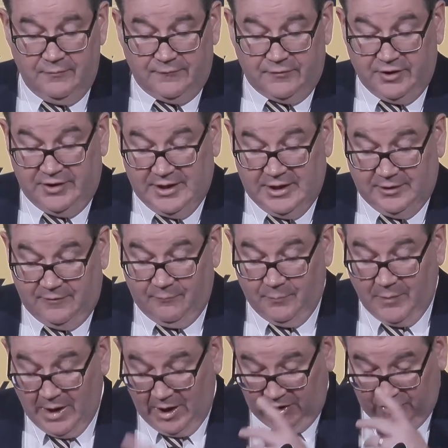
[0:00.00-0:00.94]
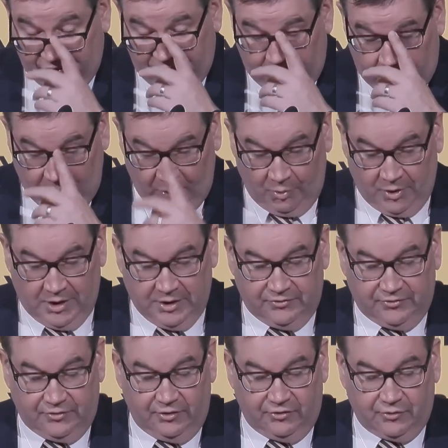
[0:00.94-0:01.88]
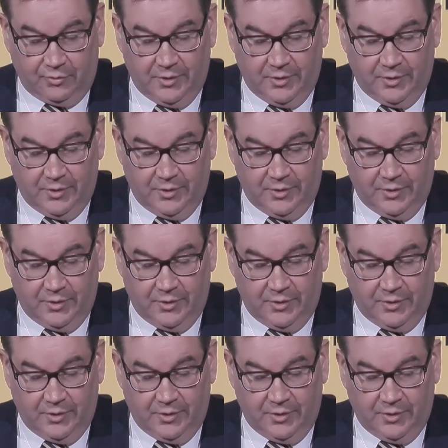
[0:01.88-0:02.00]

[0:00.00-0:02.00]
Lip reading: to the end of March that were released this